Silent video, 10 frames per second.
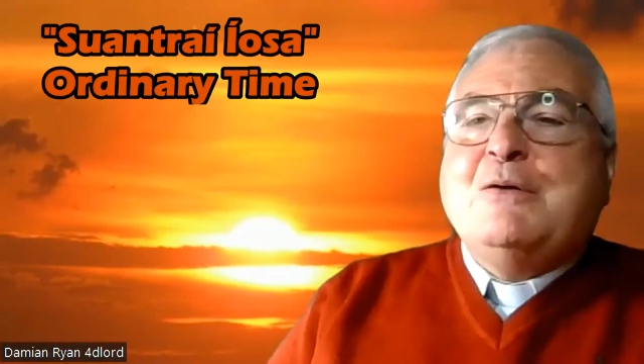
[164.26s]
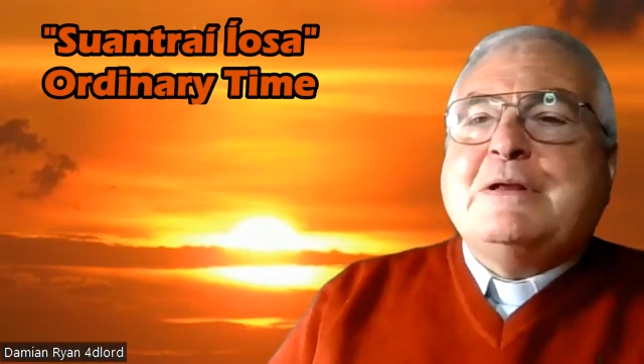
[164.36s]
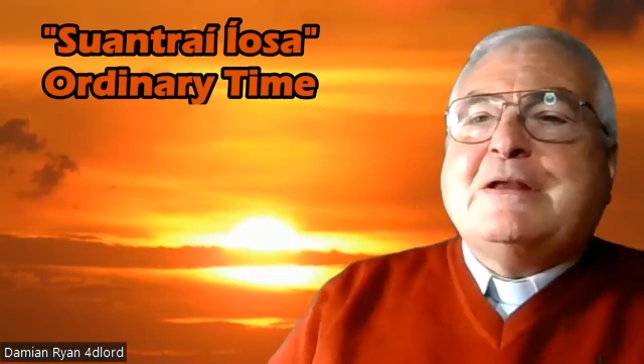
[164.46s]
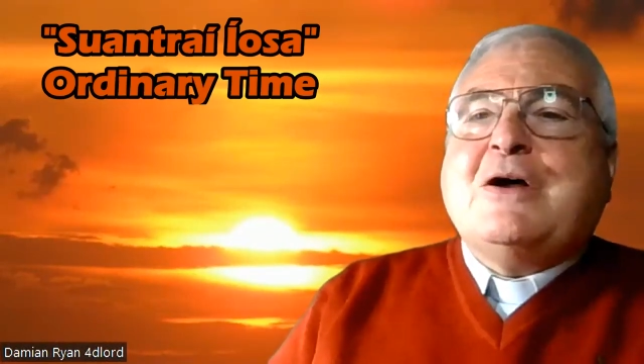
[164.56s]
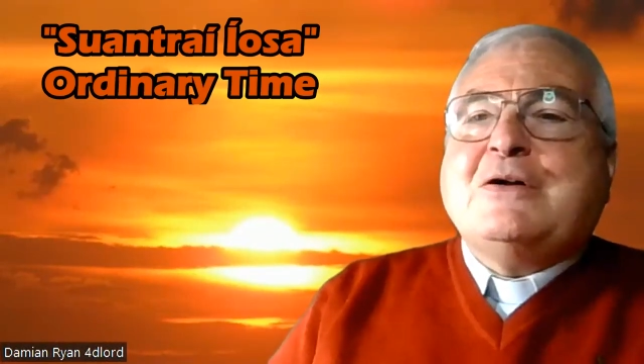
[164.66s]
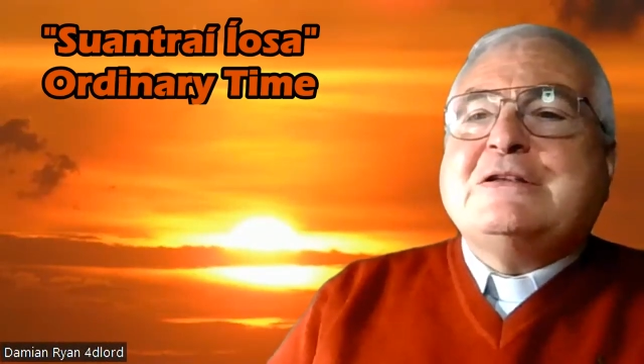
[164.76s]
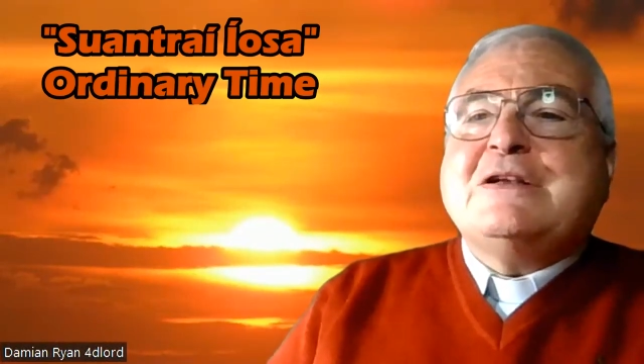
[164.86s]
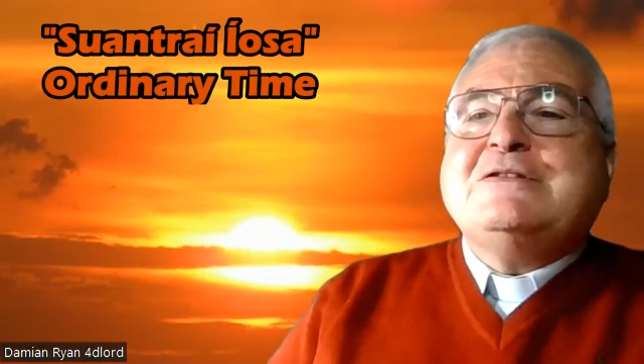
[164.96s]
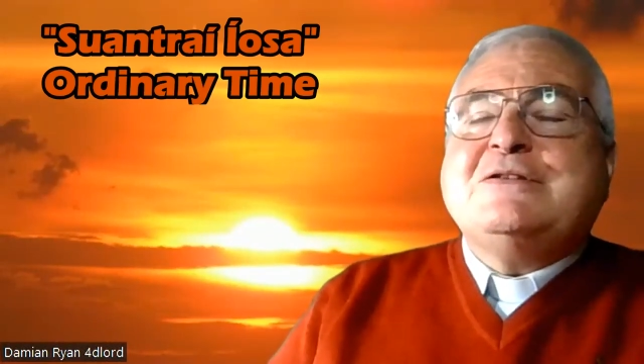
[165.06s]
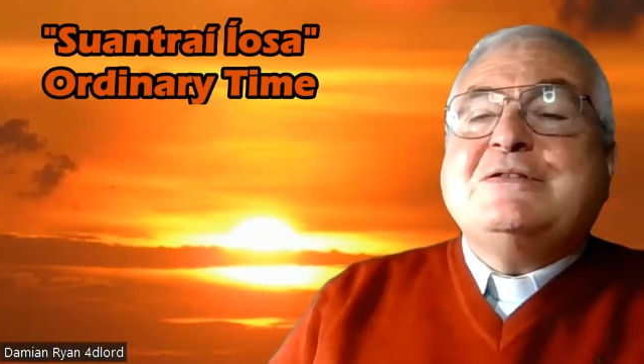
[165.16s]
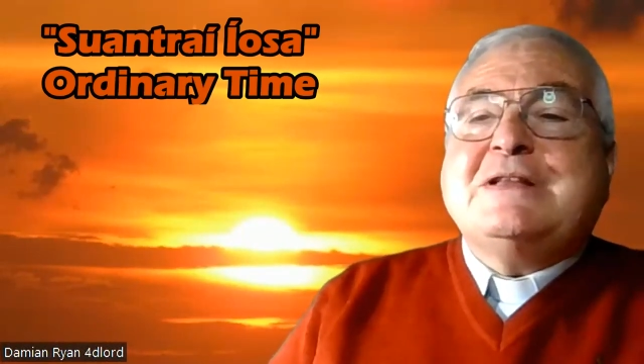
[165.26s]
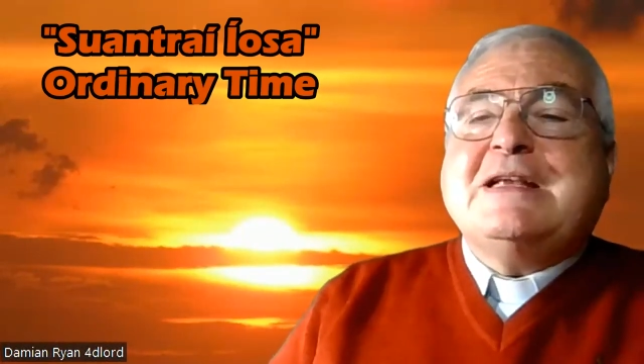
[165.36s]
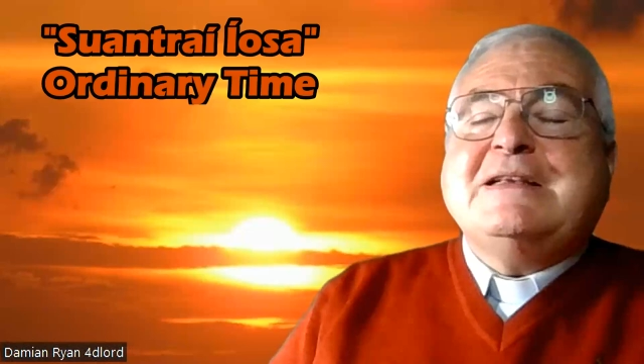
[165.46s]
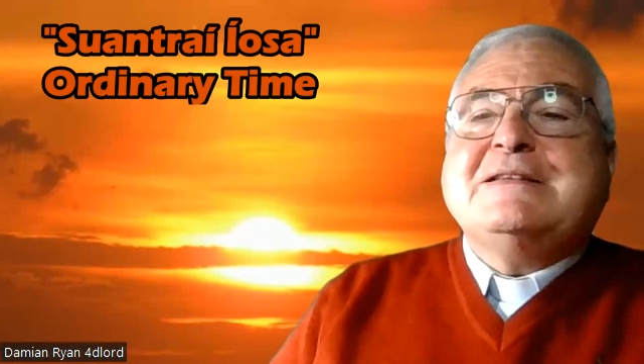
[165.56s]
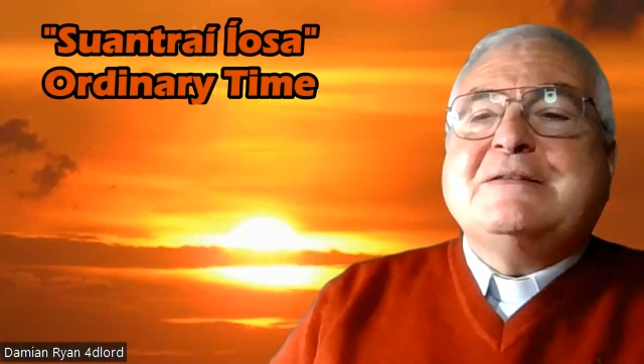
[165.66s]
With thoughts such as
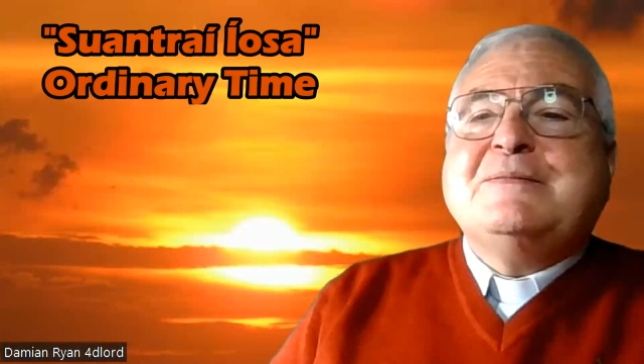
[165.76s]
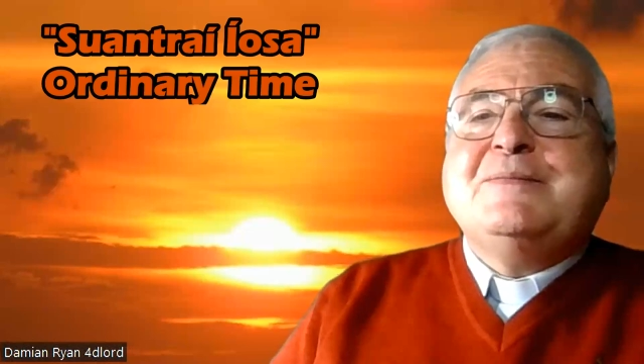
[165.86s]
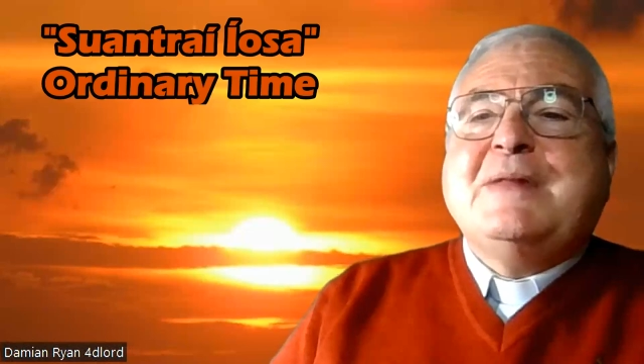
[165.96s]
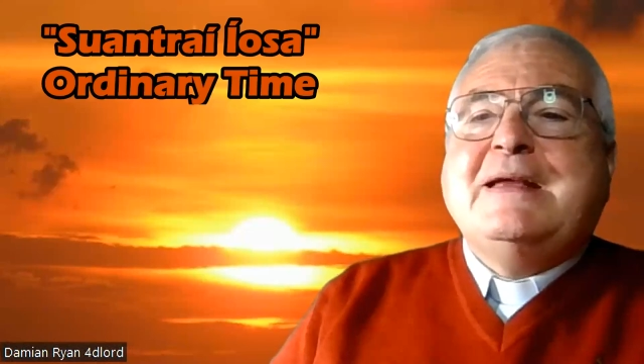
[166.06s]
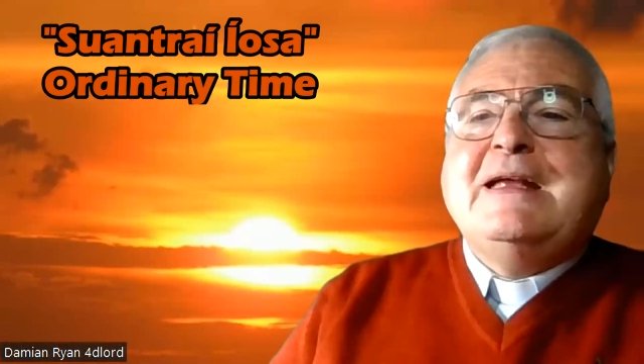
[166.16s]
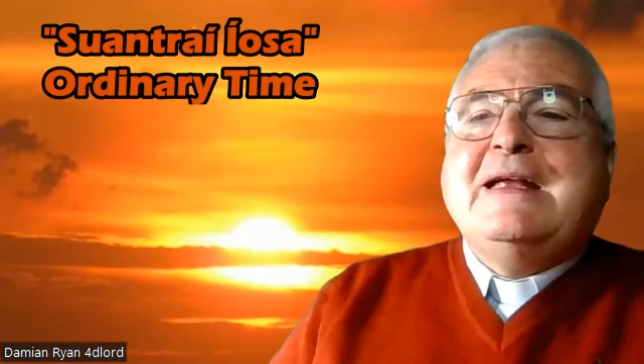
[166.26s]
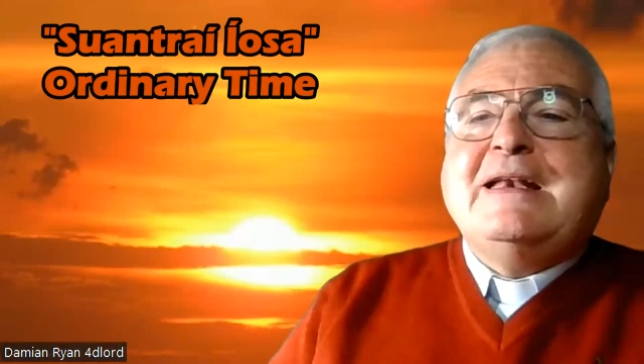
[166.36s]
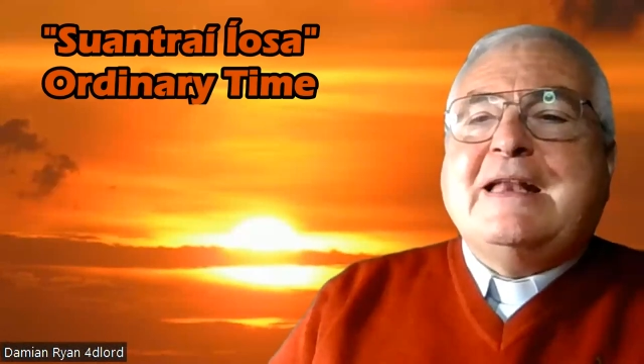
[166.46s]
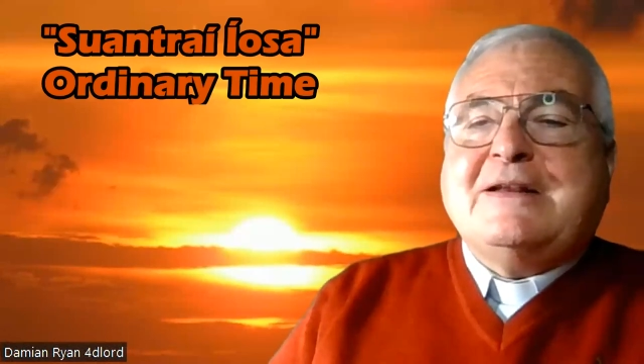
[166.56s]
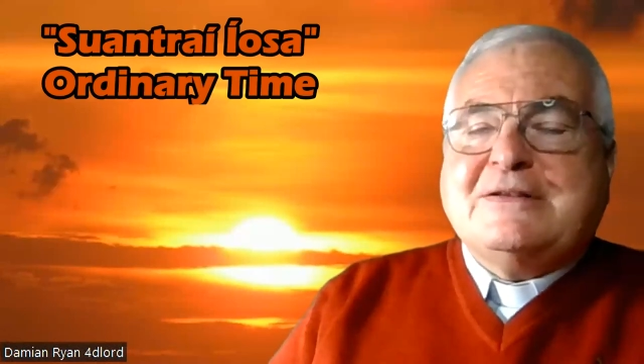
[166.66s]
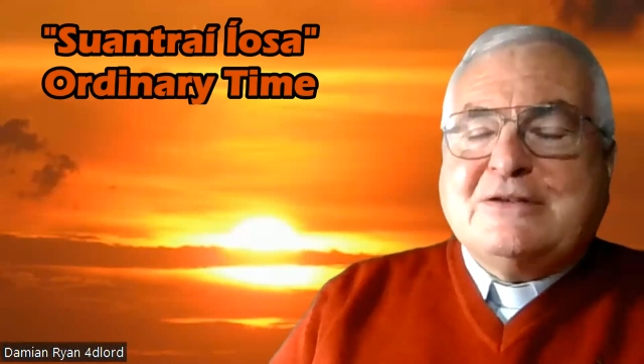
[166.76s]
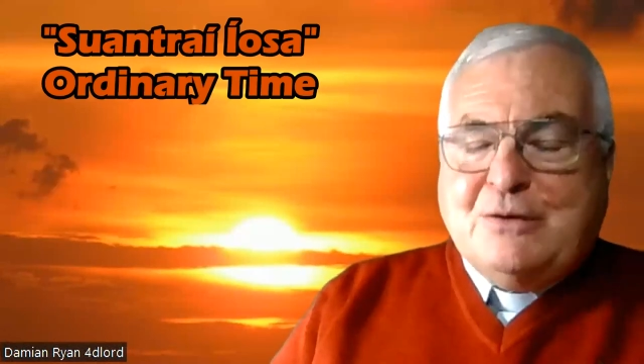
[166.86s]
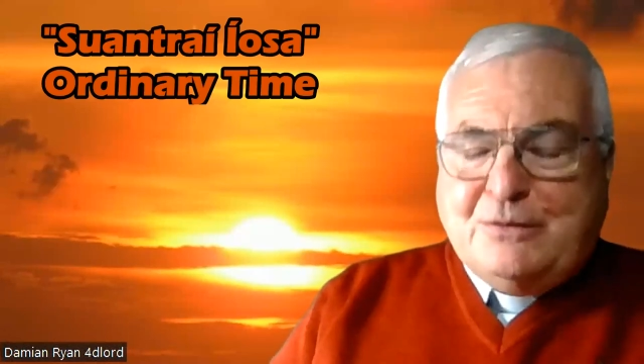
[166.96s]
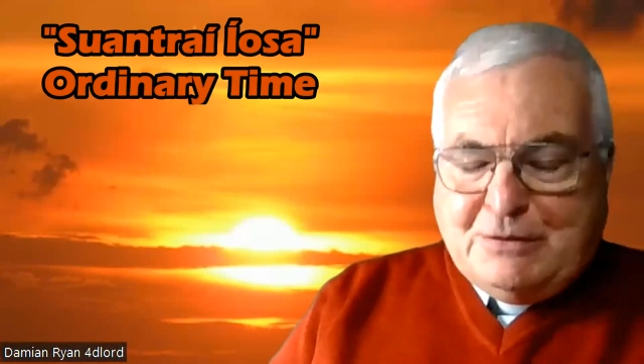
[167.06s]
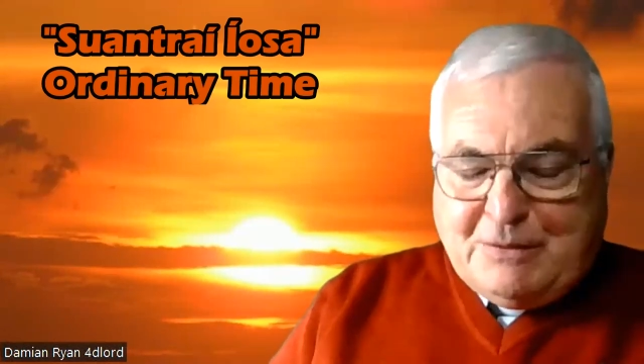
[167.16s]
these, let us
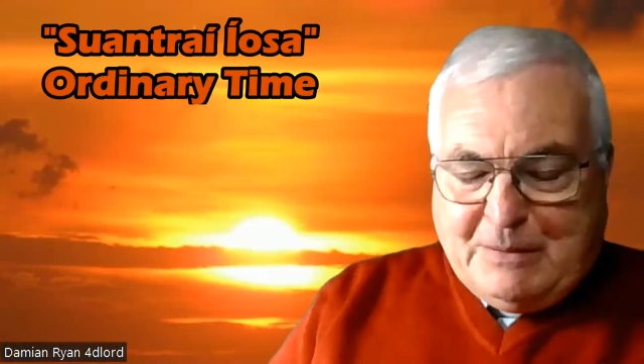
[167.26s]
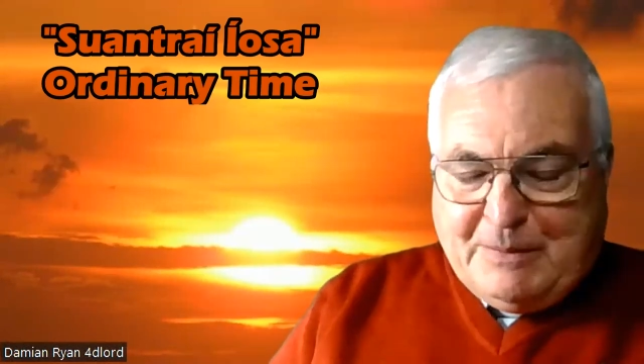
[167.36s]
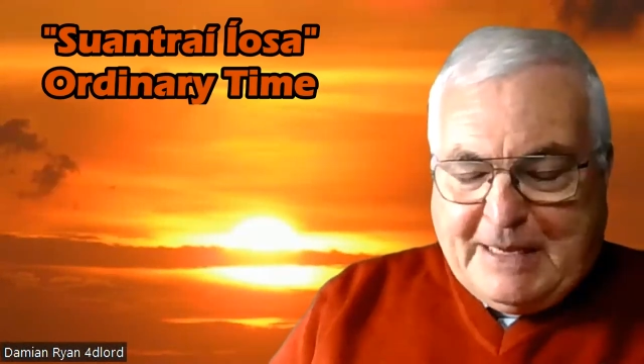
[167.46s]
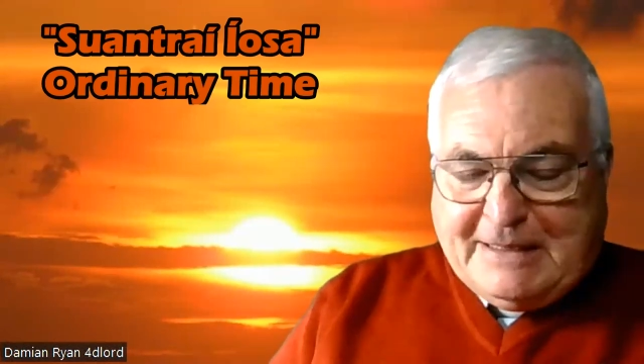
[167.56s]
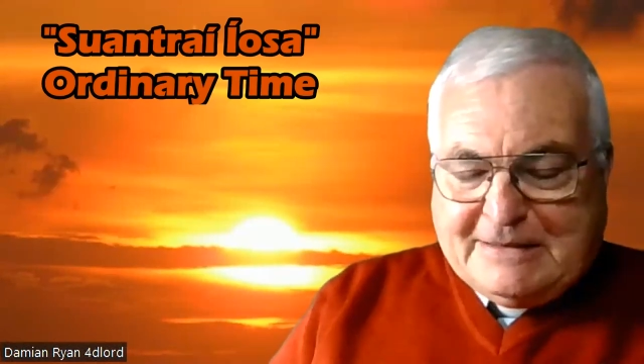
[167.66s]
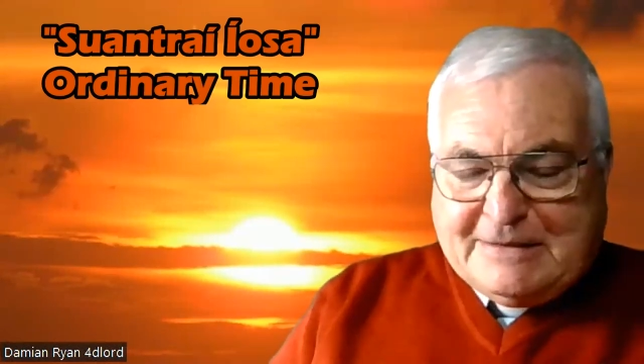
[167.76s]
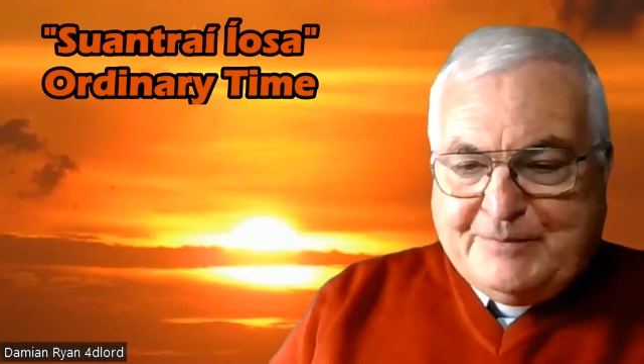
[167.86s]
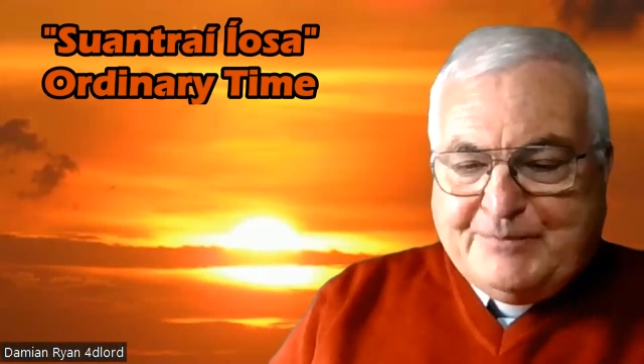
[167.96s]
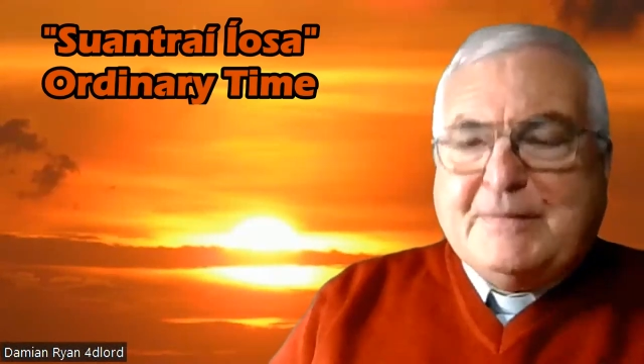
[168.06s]
go to our beds